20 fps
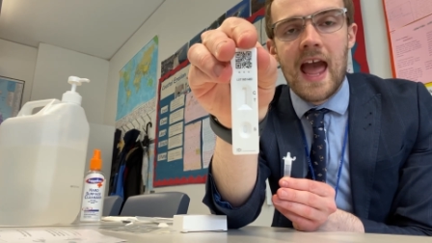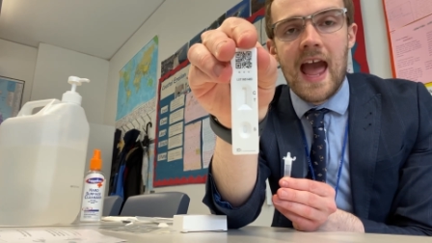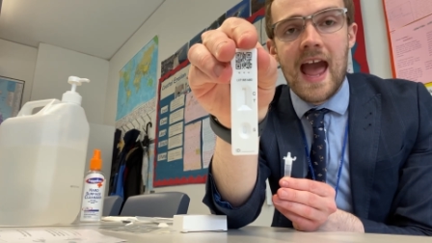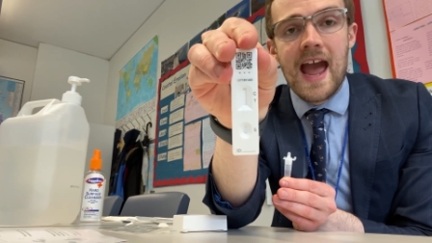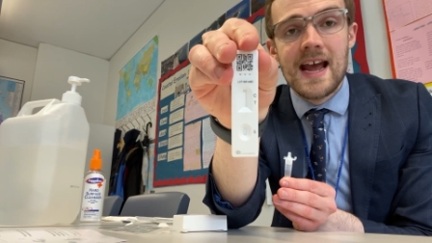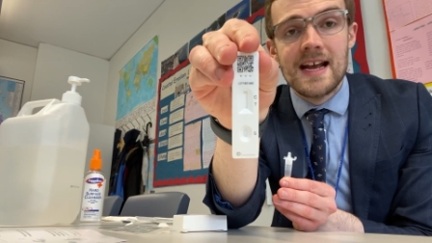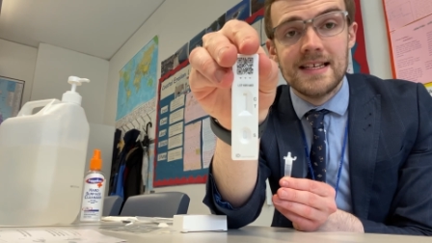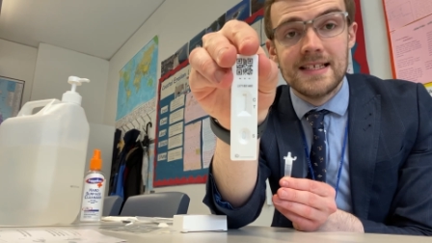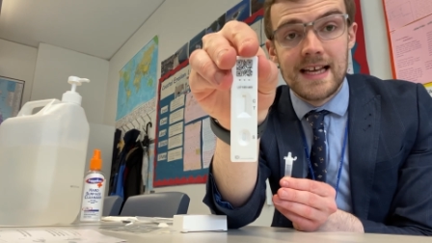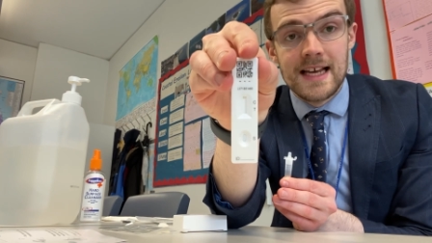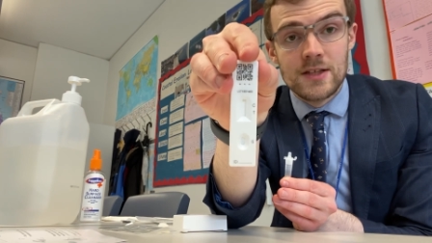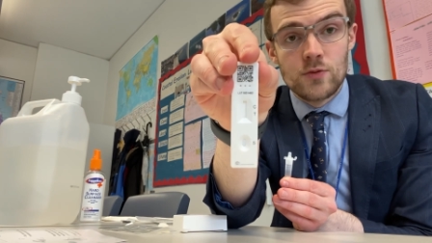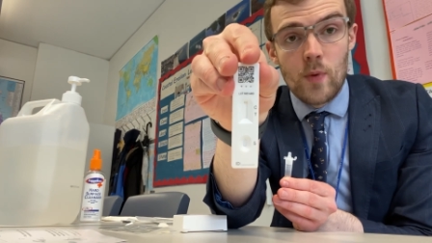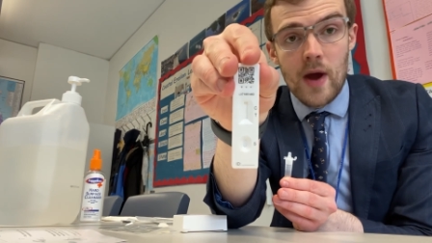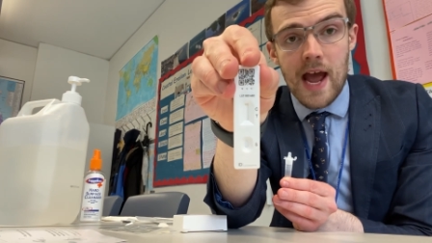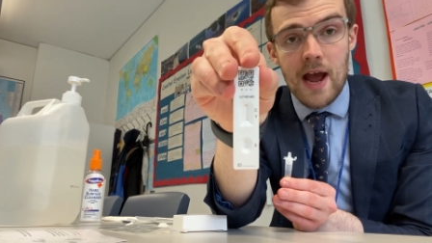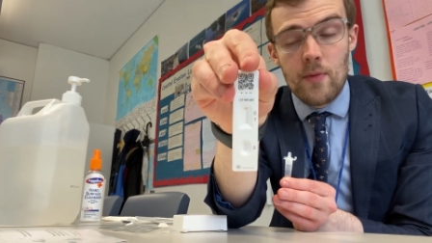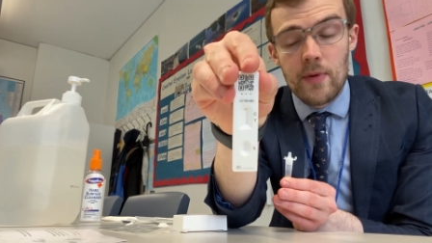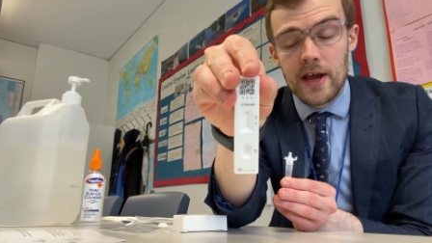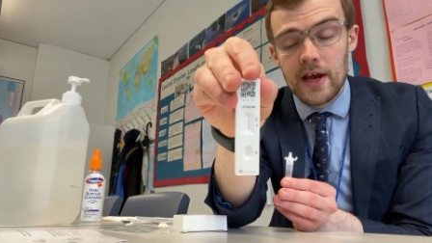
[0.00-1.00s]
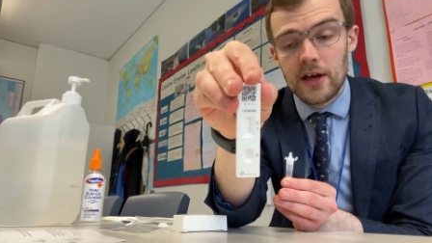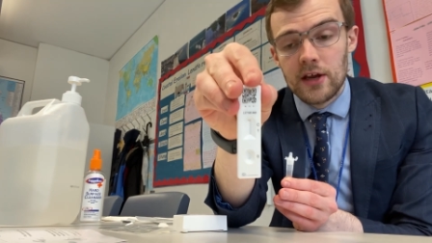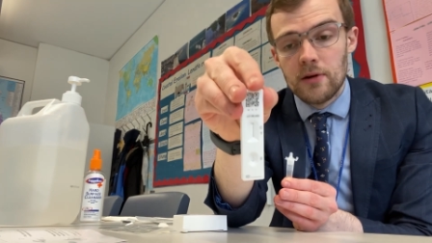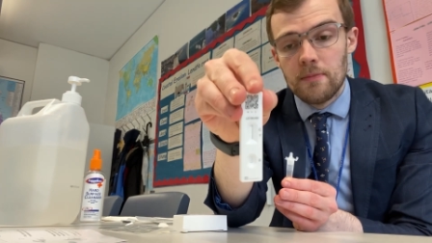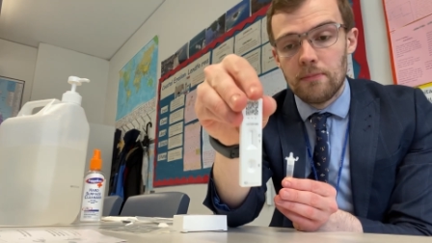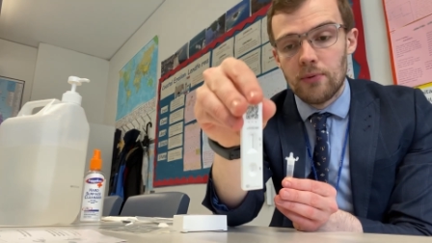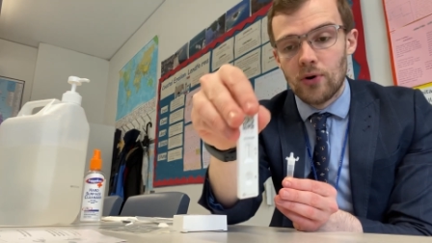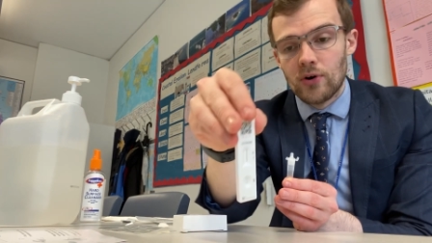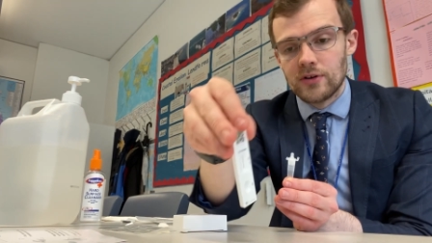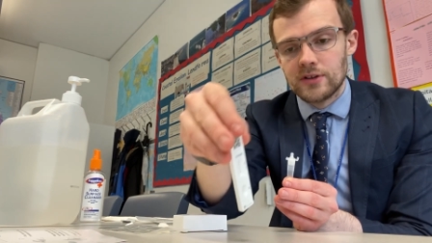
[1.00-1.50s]
S is where we are going to
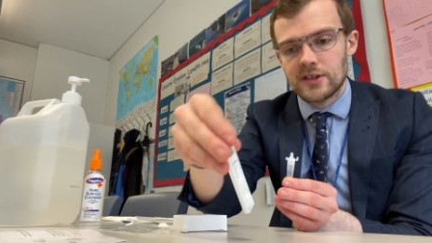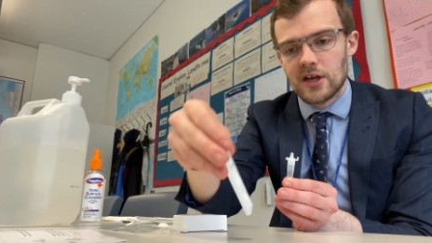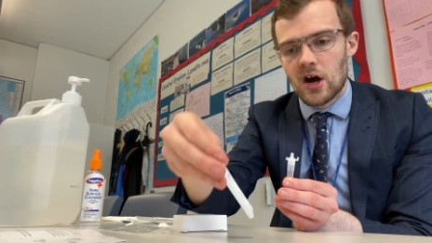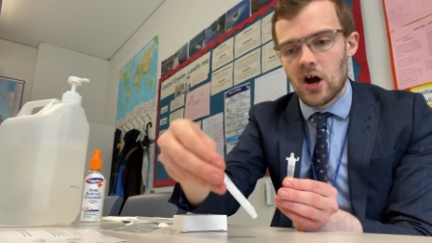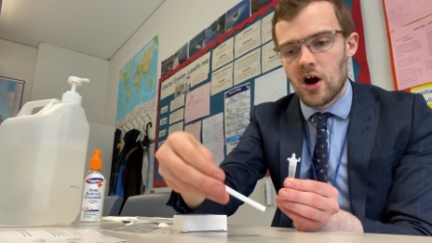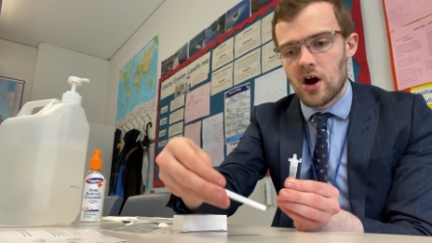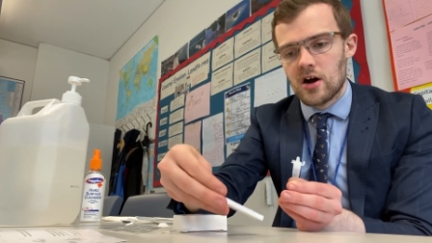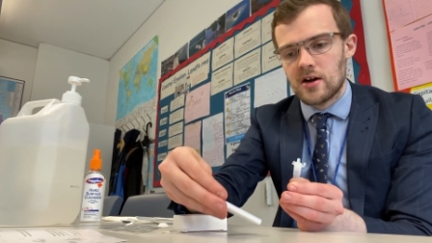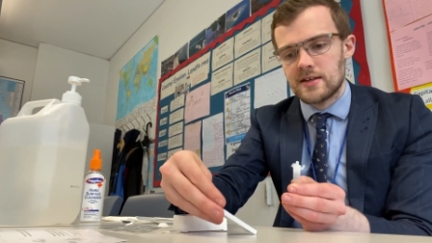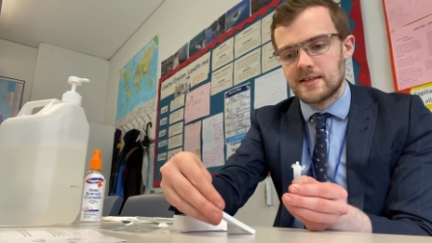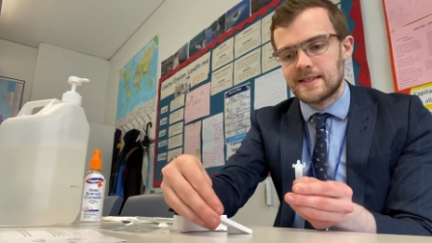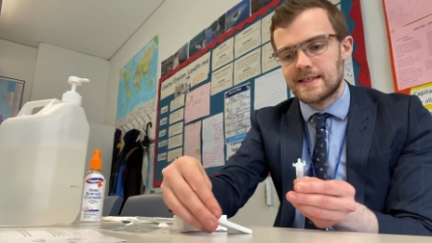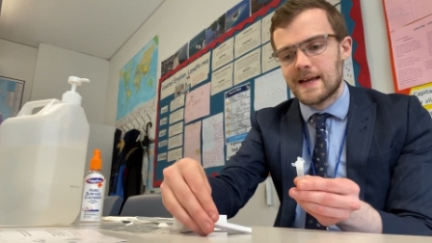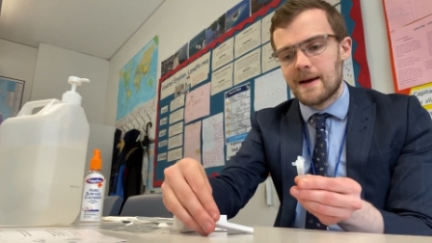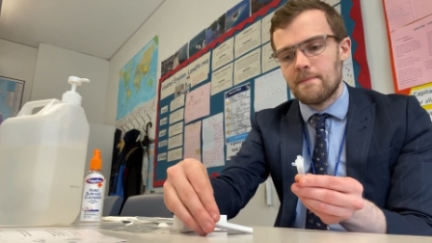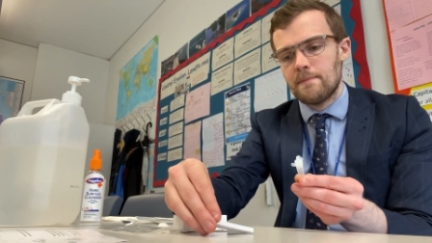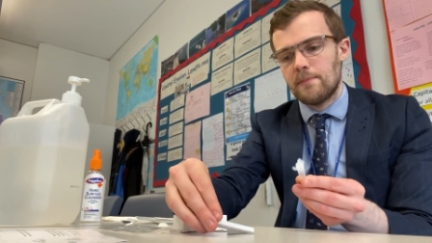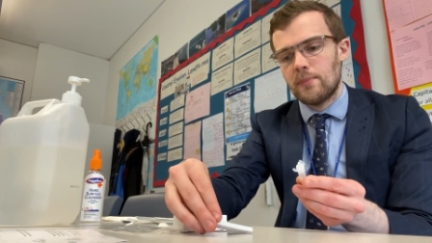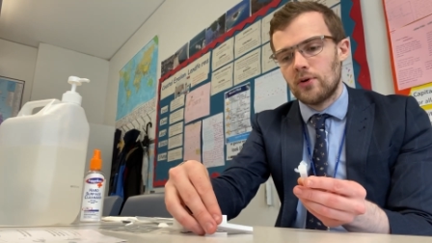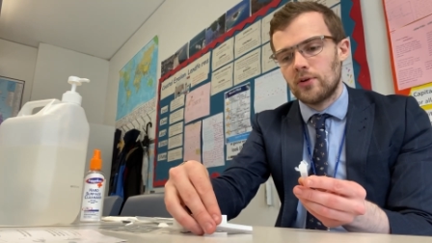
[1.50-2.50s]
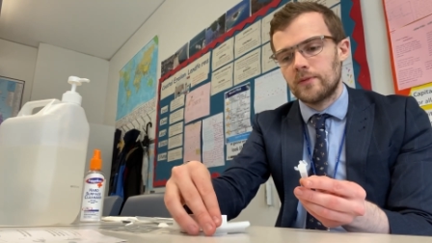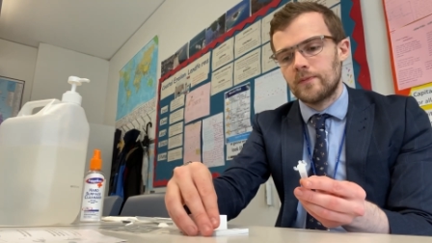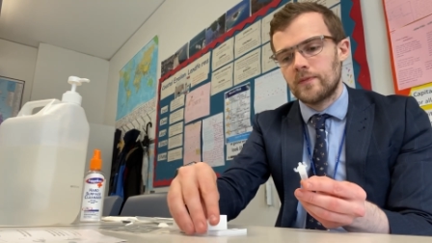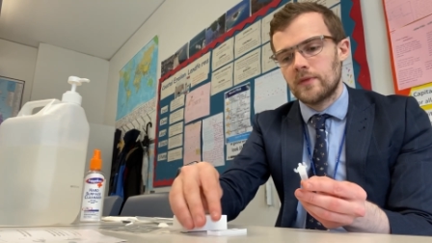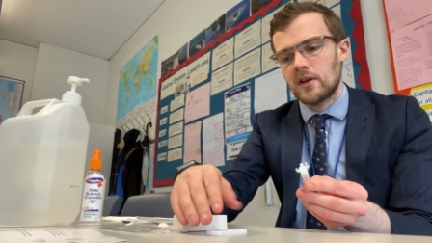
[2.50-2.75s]
put our sample.